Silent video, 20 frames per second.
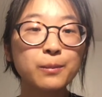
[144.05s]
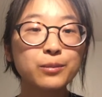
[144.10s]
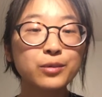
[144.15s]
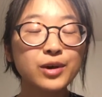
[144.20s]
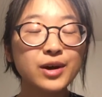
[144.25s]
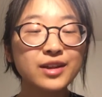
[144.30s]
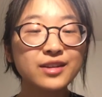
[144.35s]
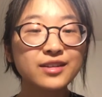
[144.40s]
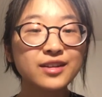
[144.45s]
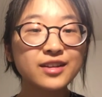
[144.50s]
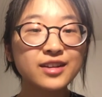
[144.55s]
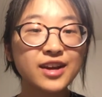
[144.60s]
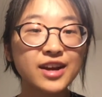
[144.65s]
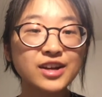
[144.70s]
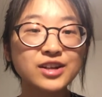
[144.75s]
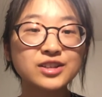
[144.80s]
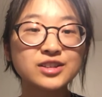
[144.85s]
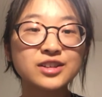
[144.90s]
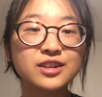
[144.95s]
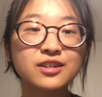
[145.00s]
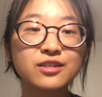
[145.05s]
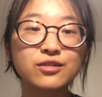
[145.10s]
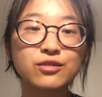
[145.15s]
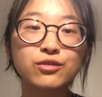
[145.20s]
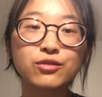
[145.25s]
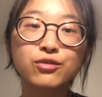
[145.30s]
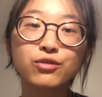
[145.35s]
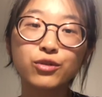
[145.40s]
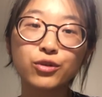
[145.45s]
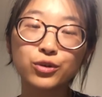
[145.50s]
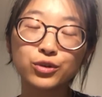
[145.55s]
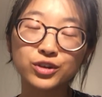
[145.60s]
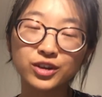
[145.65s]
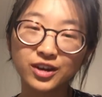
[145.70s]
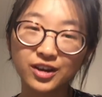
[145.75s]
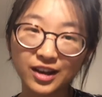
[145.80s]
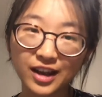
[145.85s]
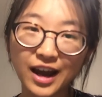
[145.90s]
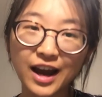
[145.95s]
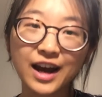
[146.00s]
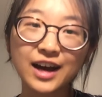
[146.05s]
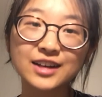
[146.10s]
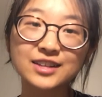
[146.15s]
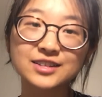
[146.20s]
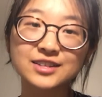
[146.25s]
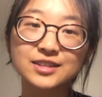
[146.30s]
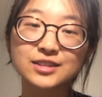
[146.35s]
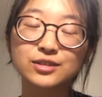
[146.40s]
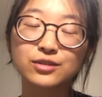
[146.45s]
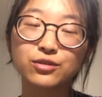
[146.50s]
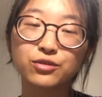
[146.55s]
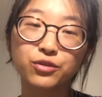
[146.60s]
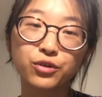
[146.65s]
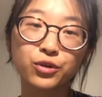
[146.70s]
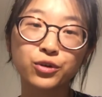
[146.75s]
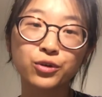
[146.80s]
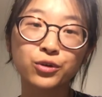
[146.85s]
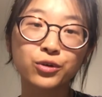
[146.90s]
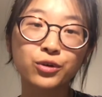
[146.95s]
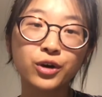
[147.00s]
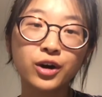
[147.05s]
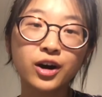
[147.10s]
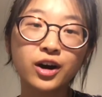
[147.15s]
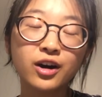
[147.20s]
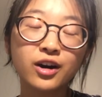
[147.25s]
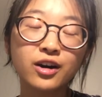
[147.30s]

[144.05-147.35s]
presentation, for the class, for